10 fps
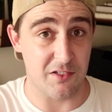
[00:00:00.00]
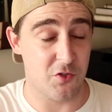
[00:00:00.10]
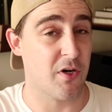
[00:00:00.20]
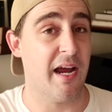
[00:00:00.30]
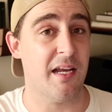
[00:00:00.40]

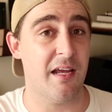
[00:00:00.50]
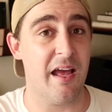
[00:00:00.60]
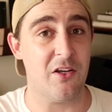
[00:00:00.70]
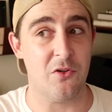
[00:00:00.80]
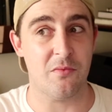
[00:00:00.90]
tried it
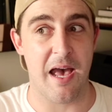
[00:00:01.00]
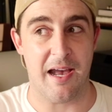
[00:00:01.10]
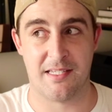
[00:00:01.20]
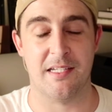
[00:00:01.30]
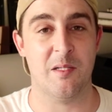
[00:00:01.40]
and you
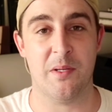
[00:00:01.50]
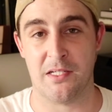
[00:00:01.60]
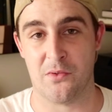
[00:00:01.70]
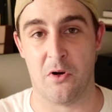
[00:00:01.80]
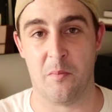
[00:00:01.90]
accidentally
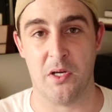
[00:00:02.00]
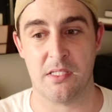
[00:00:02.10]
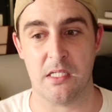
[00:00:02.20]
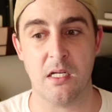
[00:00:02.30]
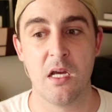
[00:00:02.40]
picked the wrong
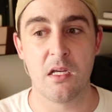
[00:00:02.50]
person.